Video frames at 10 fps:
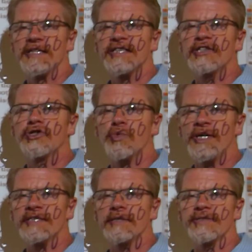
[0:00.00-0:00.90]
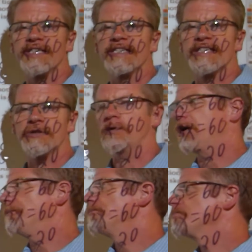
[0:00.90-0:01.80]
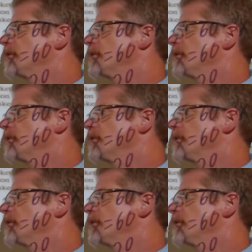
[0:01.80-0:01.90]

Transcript: to dwindle to 0.